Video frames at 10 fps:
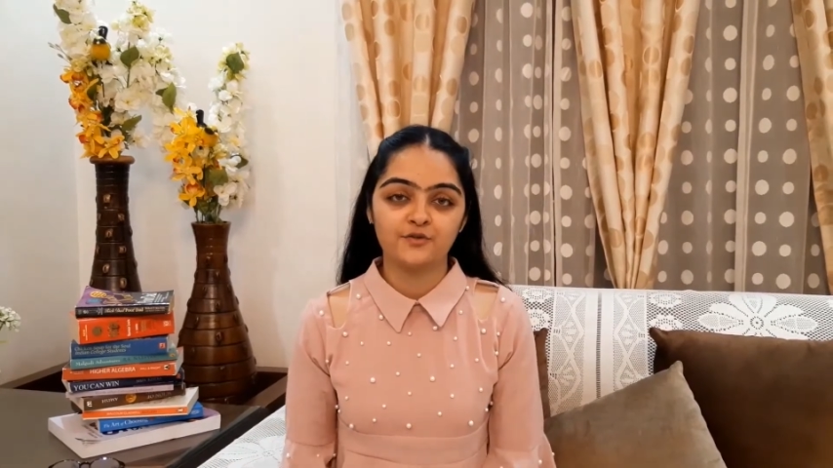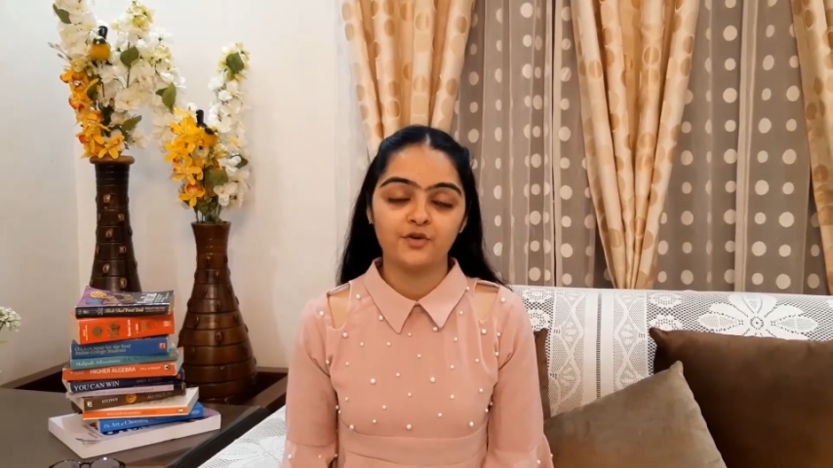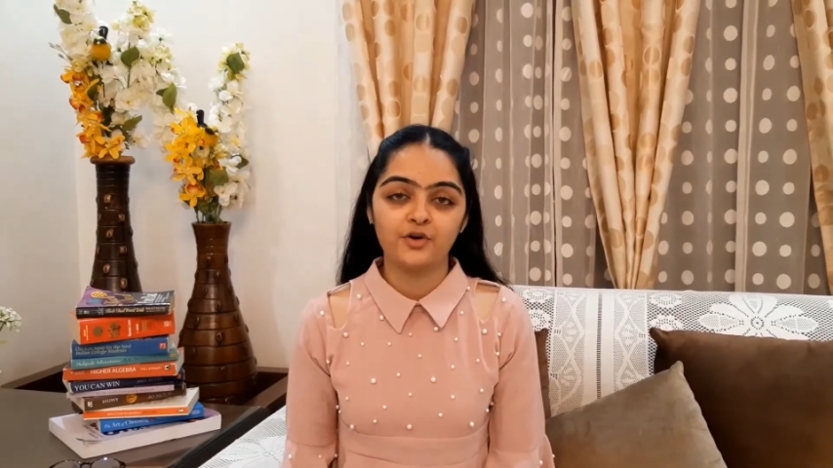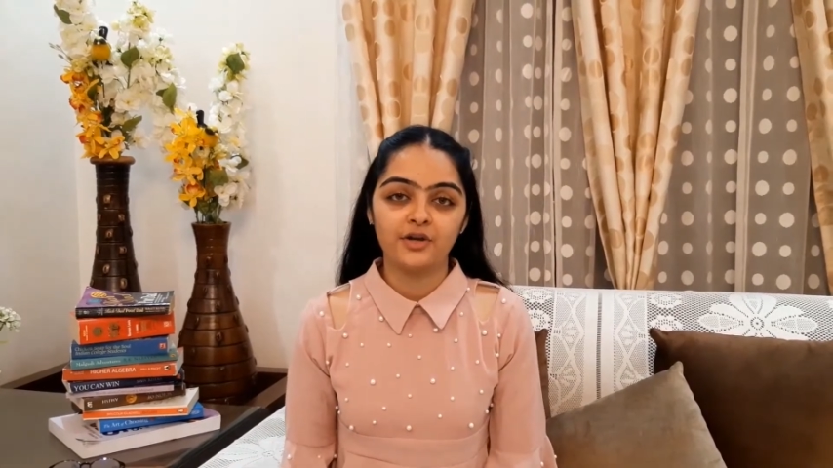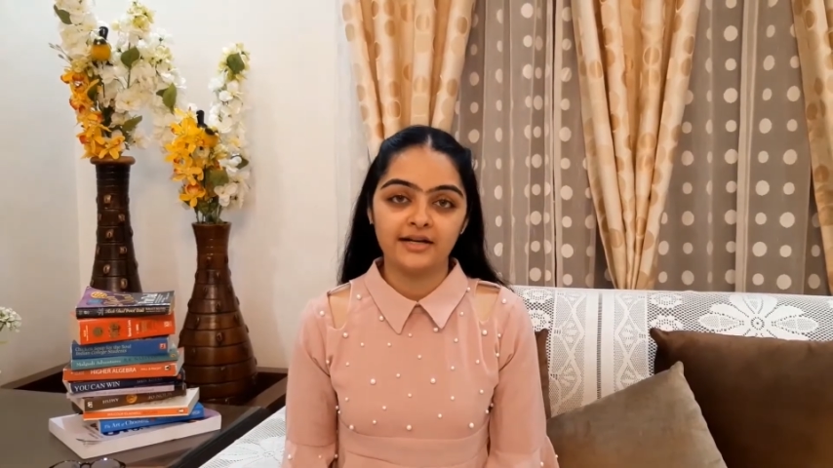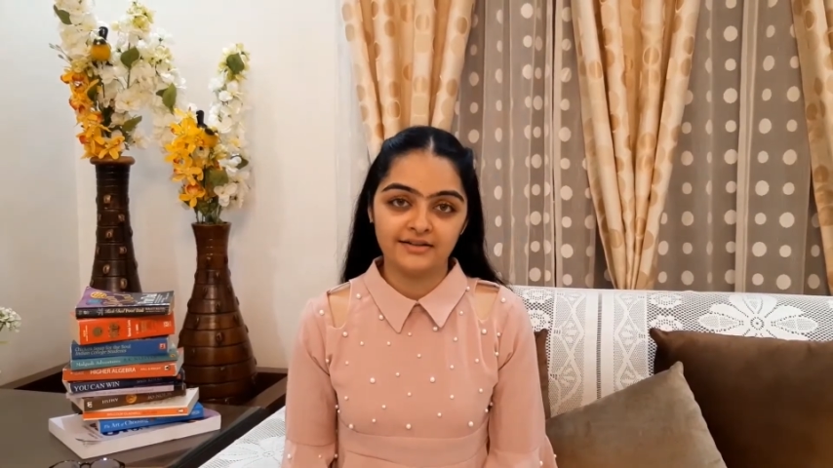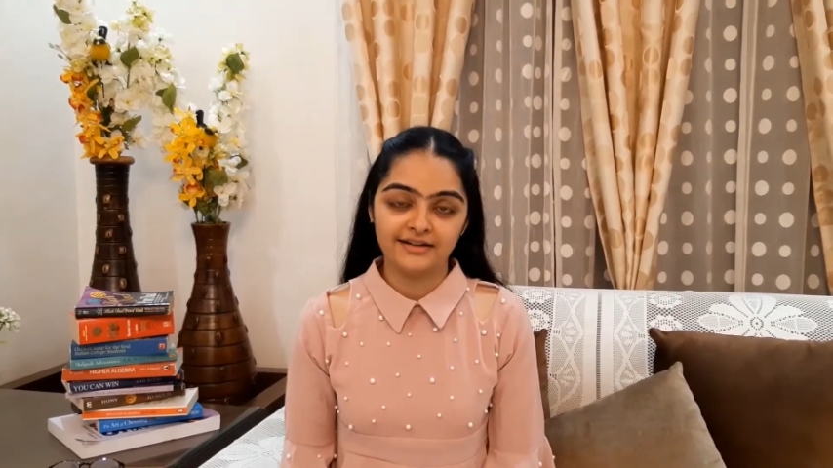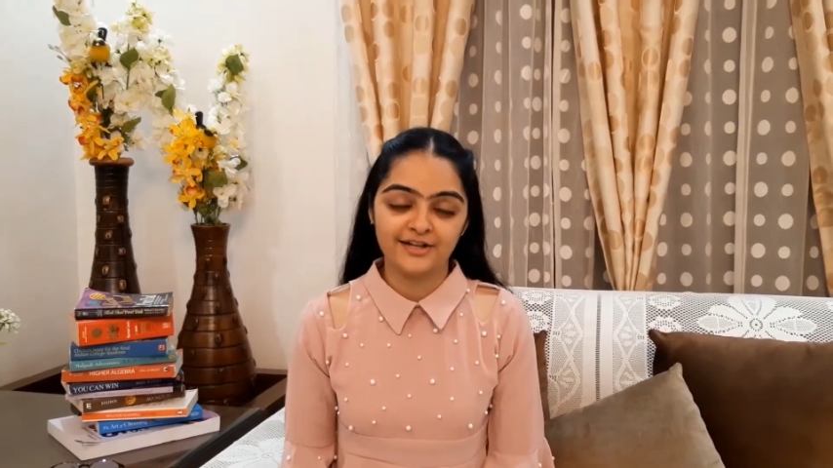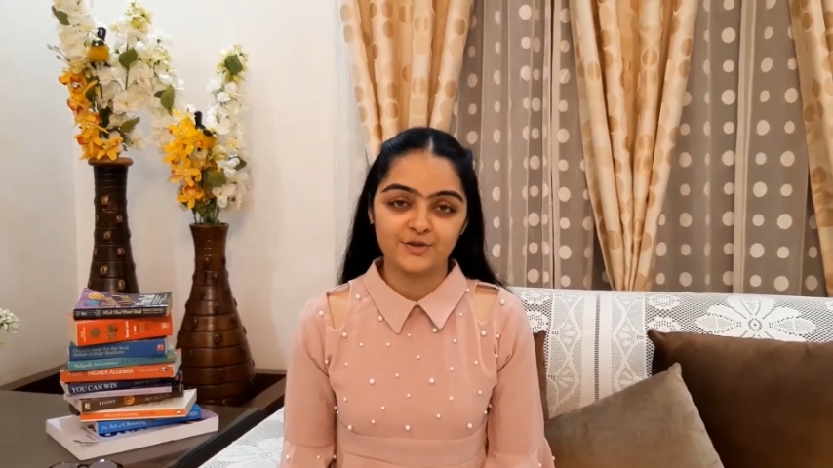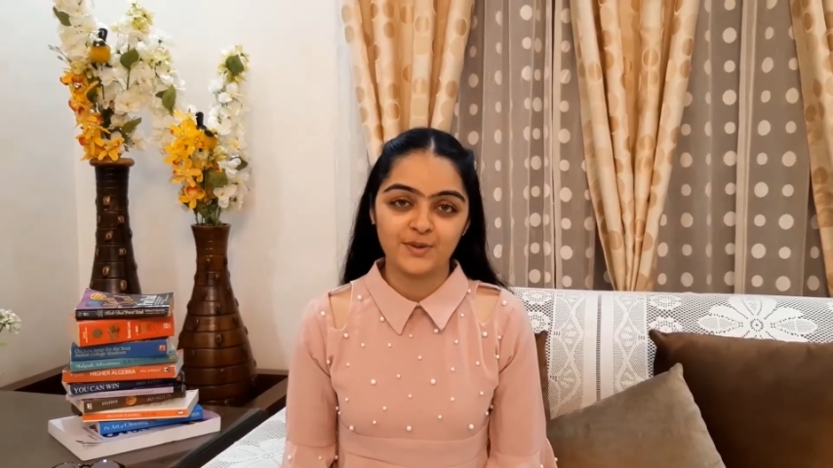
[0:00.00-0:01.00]
for
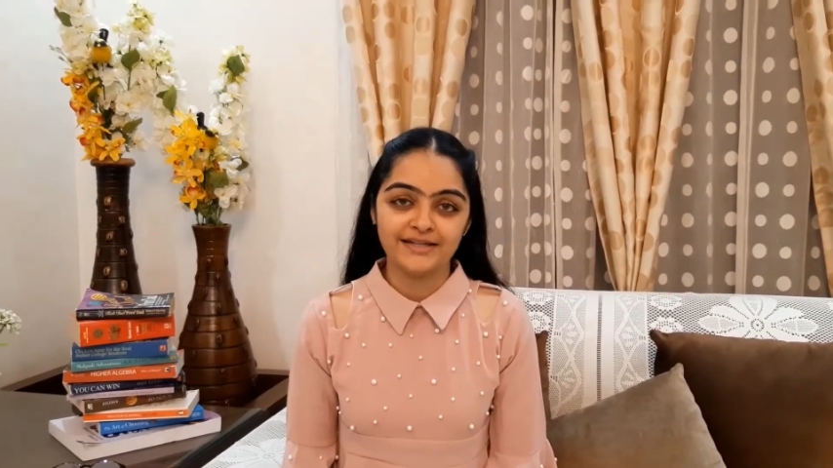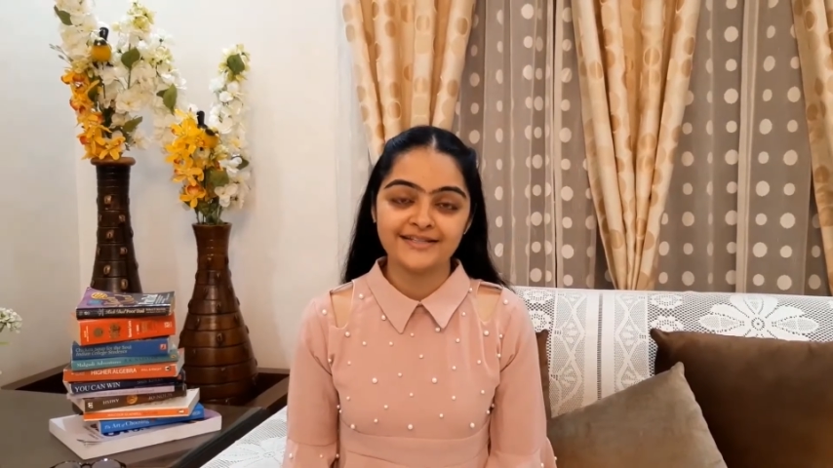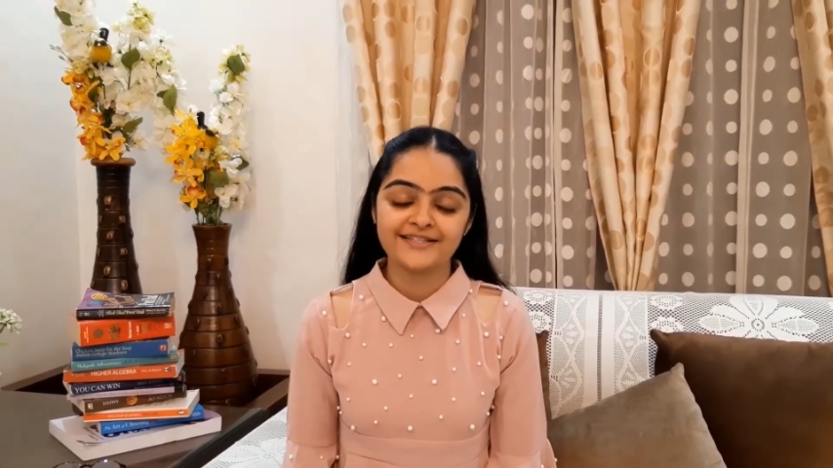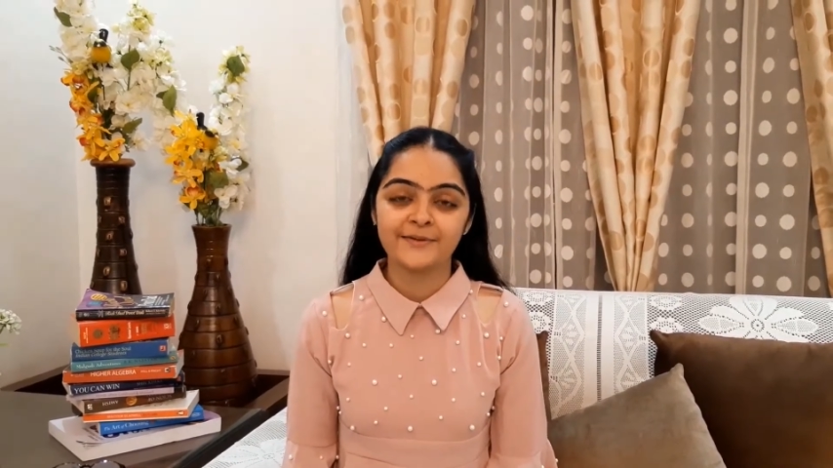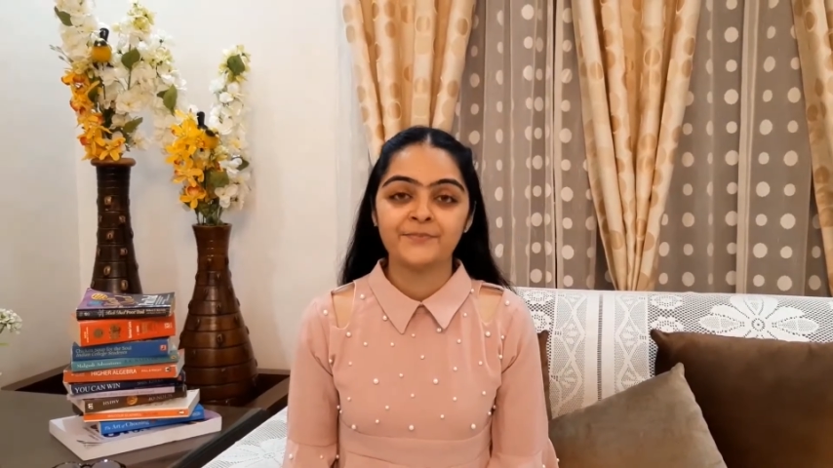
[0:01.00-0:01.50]
undergraduates.